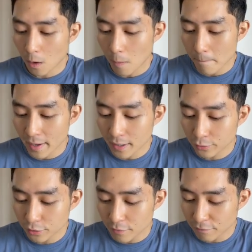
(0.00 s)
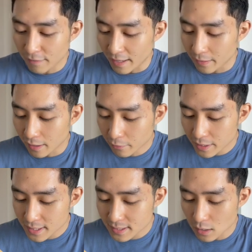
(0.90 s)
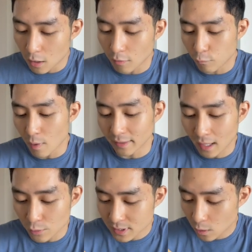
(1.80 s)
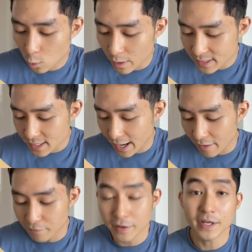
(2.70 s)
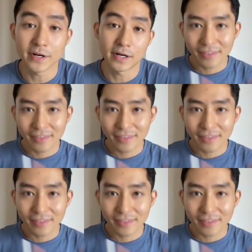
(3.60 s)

compared to the flat decrease of 1,000 quids every year.